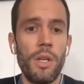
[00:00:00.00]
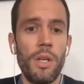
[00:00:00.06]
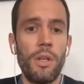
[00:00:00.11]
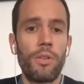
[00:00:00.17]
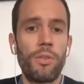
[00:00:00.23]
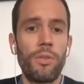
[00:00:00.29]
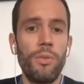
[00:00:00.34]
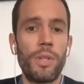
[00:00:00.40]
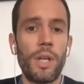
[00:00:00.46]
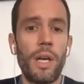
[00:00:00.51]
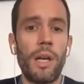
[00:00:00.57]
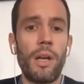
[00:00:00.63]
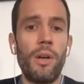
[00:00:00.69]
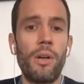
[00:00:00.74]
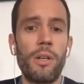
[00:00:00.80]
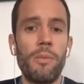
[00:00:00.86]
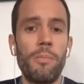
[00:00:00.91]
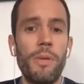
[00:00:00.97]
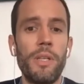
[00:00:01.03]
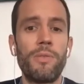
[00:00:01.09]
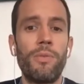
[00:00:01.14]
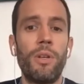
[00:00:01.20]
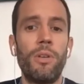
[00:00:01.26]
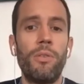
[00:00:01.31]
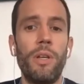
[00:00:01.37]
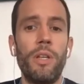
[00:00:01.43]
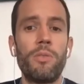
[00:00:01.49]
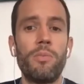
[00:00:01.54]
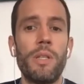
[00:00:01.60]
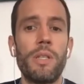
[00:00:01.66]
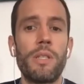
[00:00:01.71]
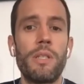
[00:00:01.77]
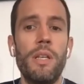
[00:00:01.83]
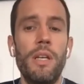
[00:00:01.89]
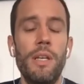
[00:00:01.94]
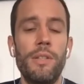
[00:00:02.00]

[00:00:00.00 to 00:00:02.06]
through dialogue and peaceful arrangements.